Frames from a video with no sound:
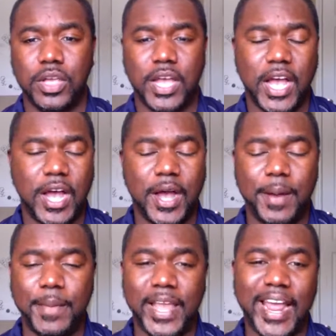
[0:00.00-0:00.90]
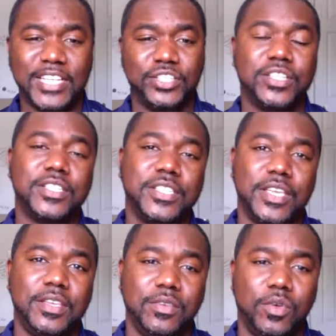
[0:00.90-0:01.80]
And as you can
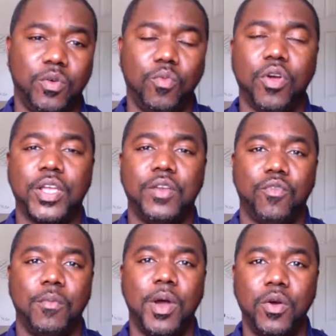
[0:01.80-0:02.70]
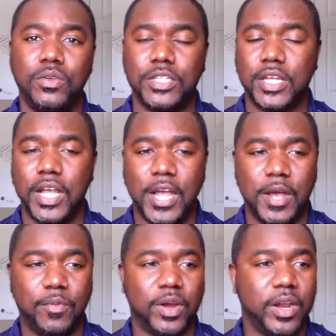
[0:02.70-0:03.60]
see, we're working remote.
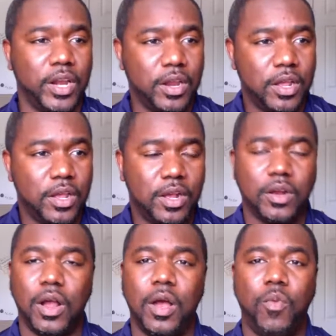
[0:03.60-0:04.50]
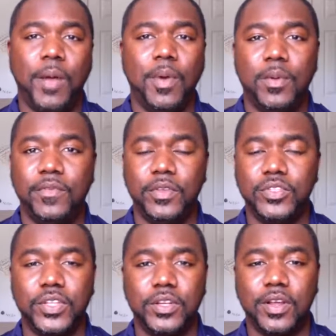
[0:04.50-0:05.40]
We're in Web Mobile
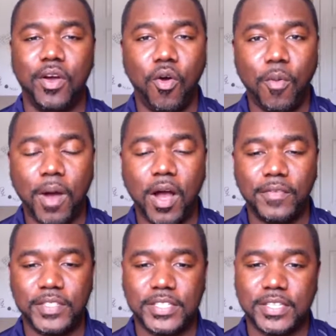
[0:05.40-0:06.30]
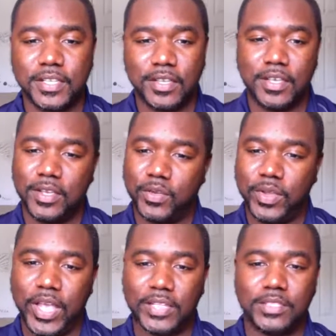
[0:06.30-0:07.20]
Fusion home office. We
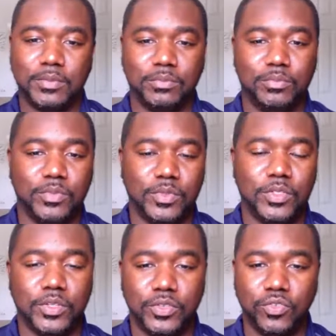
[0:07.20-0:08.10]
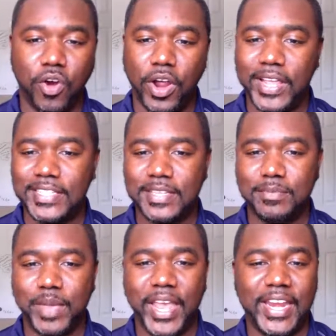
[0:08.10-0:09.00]
got some drawings and
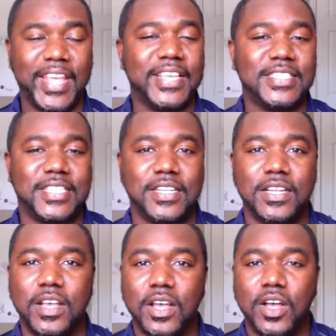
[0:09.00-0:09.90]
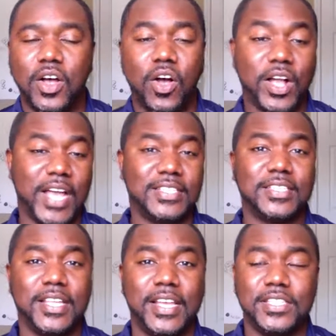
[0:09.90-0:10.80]
paintings and all kinds of
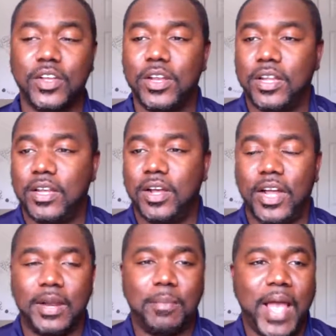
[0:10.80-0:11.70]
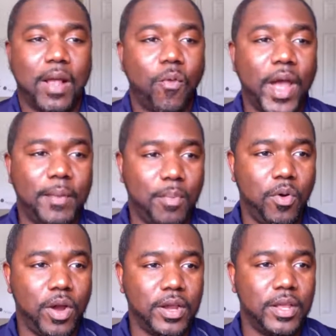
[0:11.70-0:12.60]
things on the back
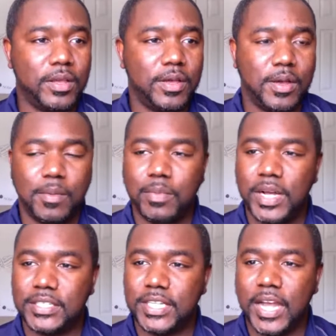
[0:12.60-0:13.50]
whiteboard. But